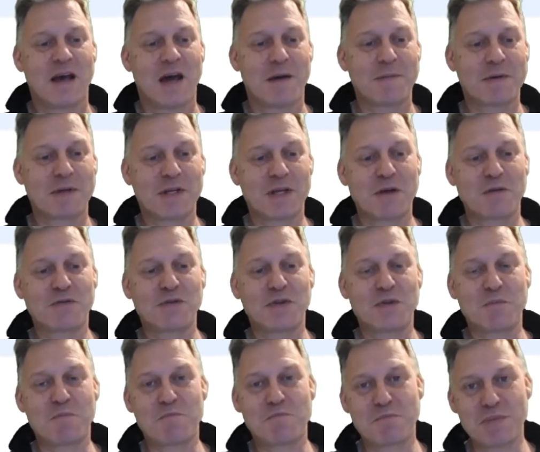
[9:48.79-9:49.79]
I'm going to go to
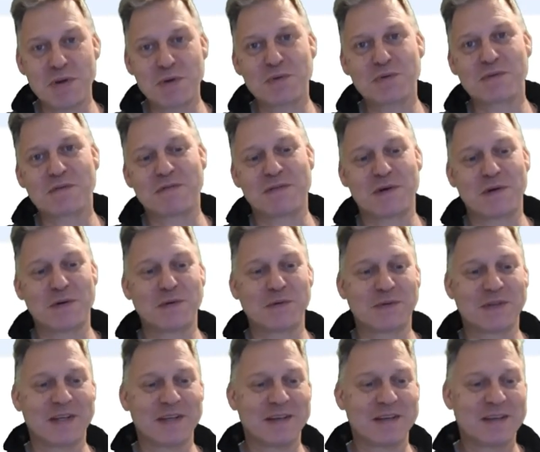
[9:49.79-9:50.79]
the build
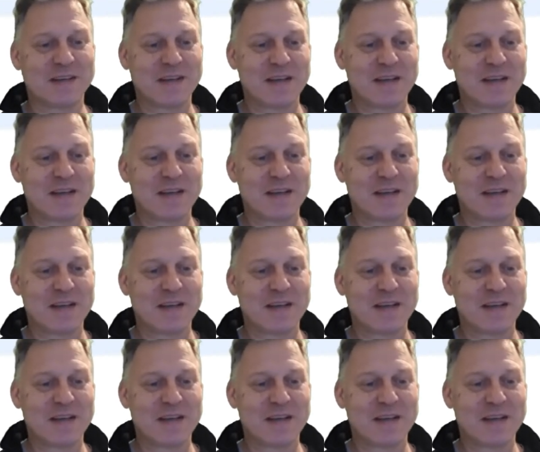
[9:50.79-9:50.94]
folder,